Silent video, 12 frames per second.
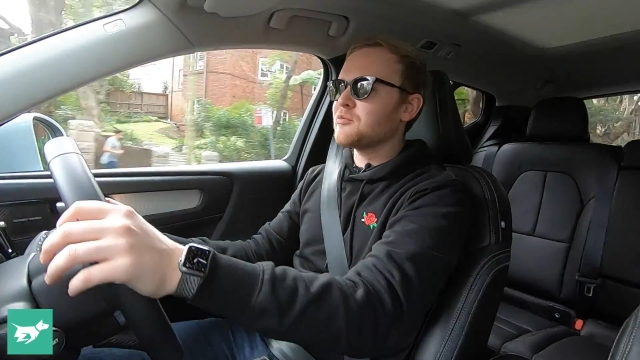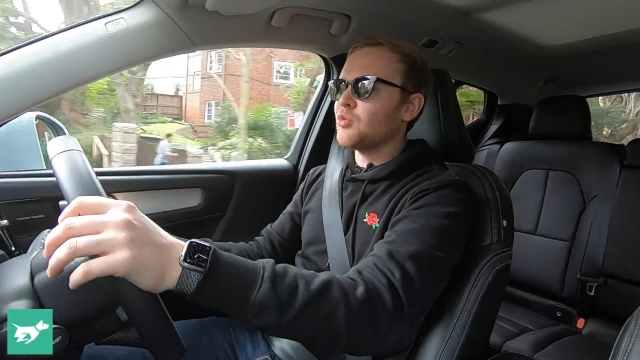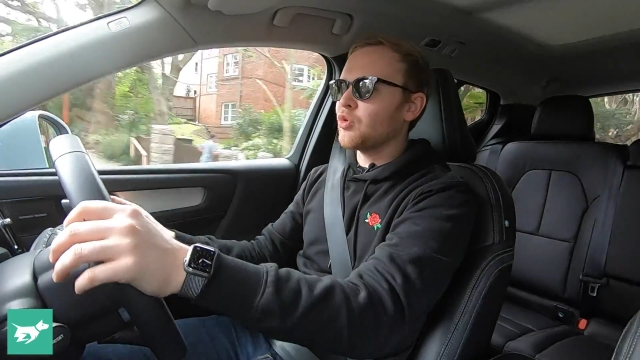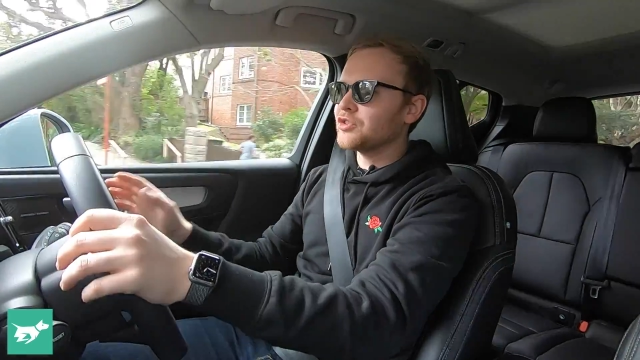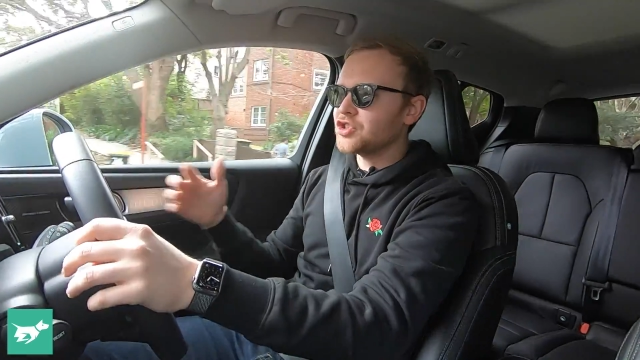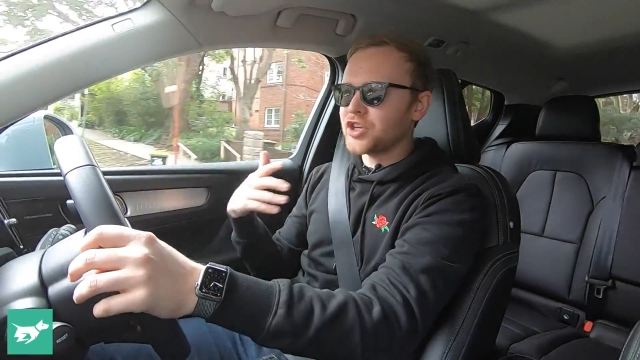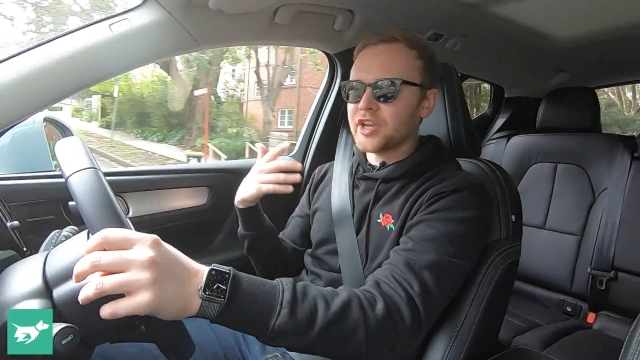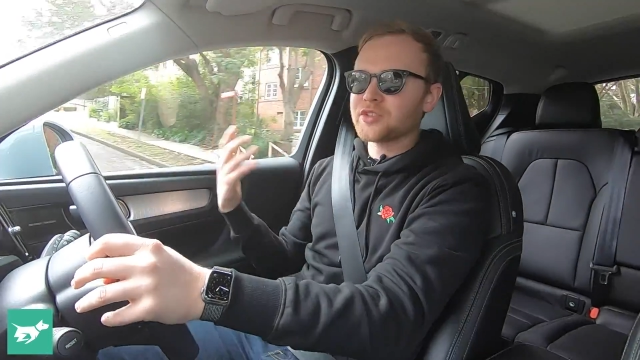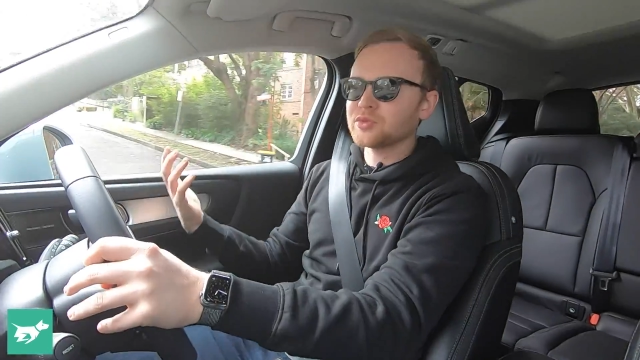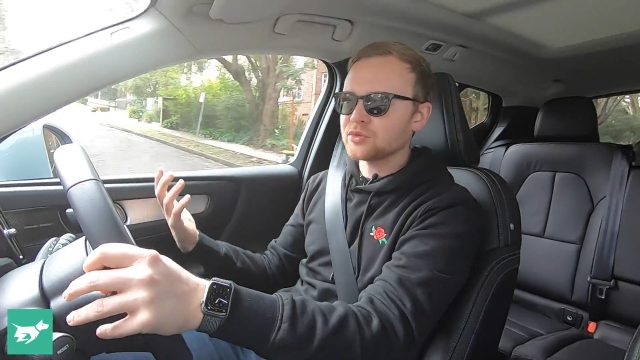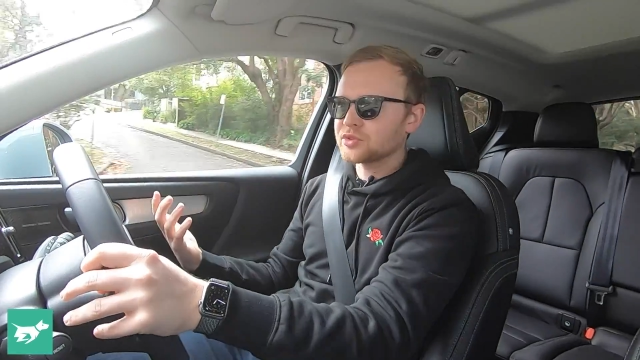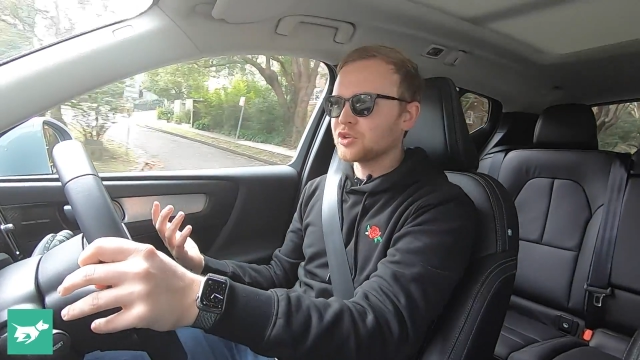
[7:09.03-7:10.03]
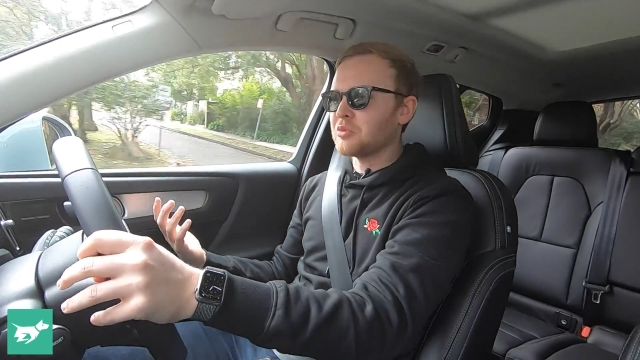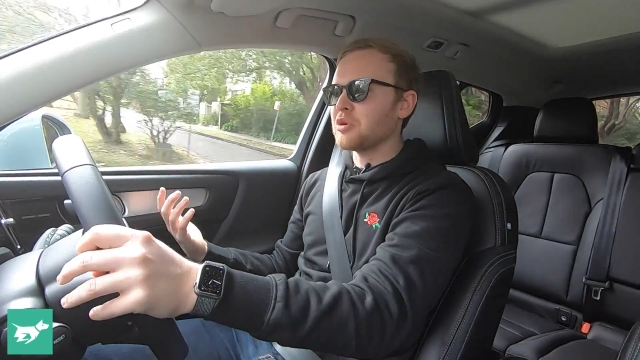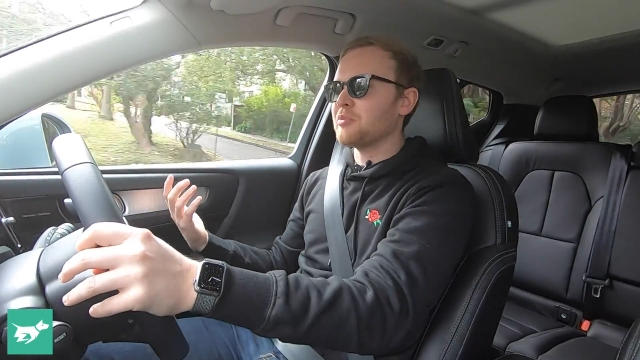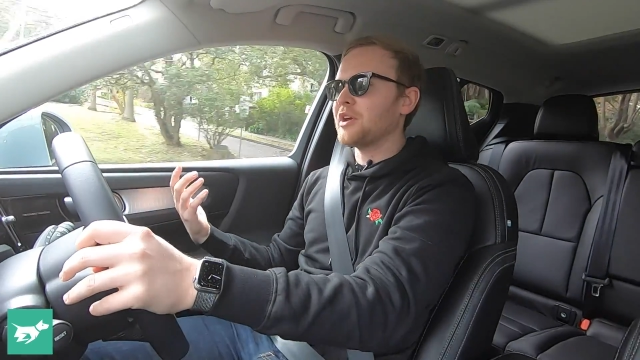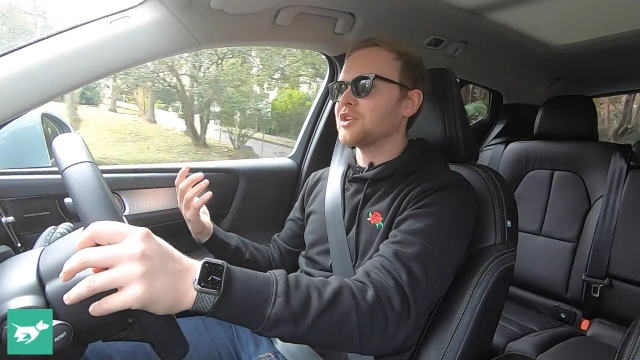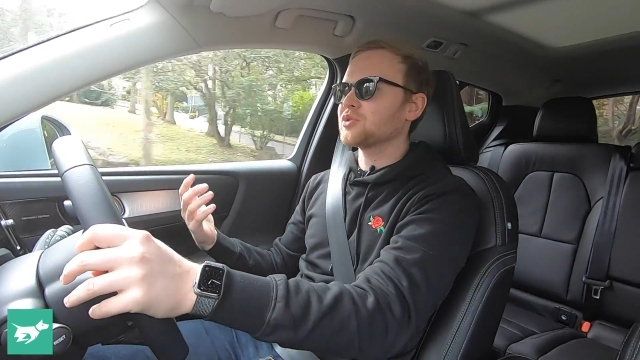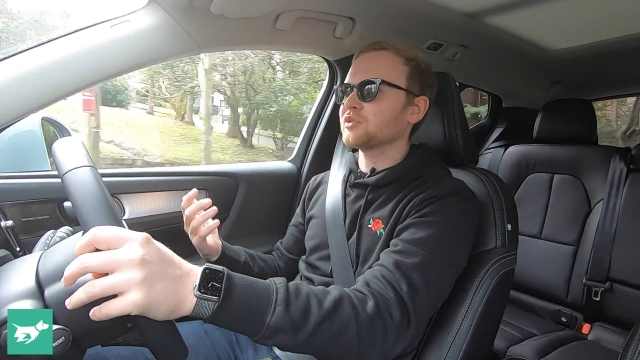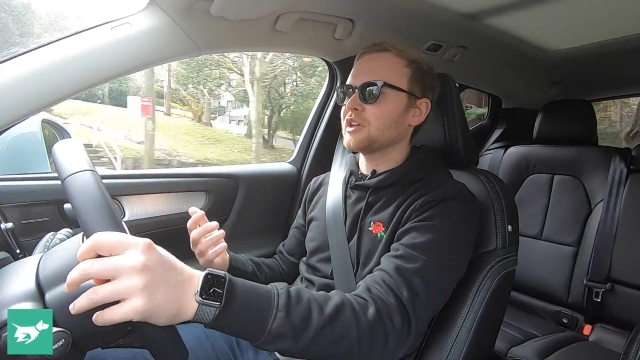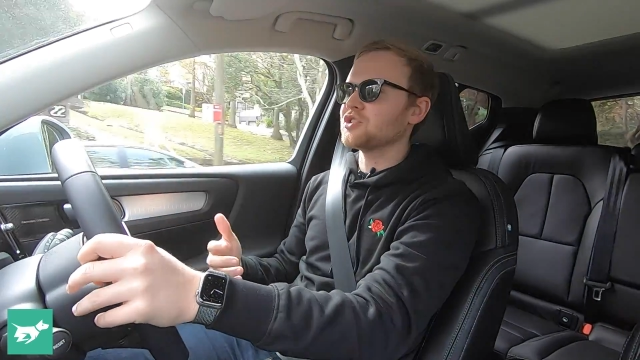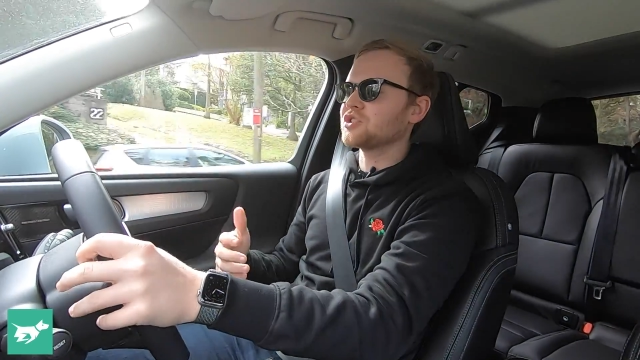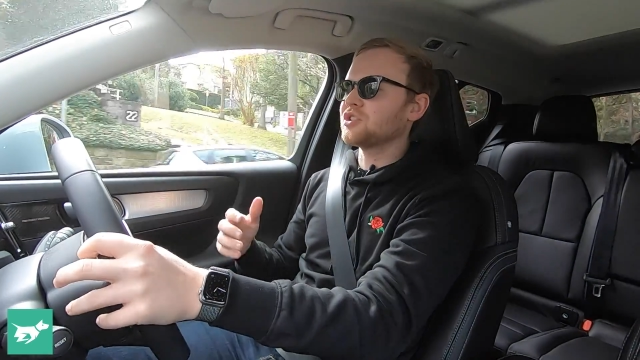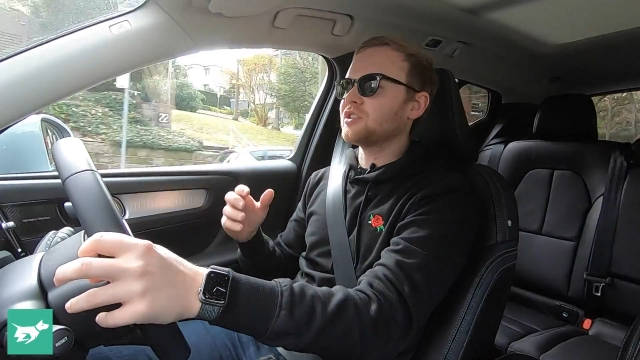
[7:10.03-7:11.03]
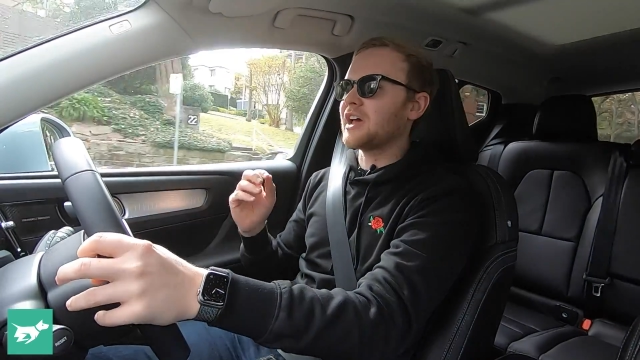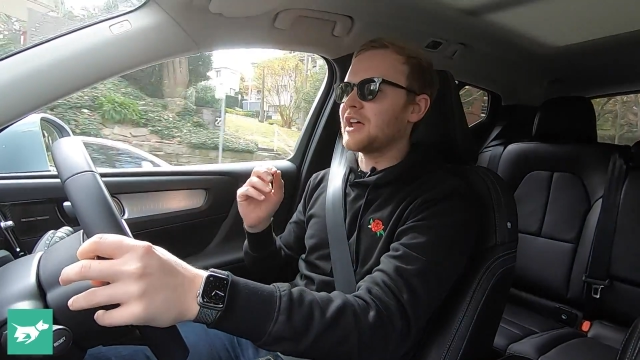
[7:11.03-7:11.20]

a more gentle turbo petrol engine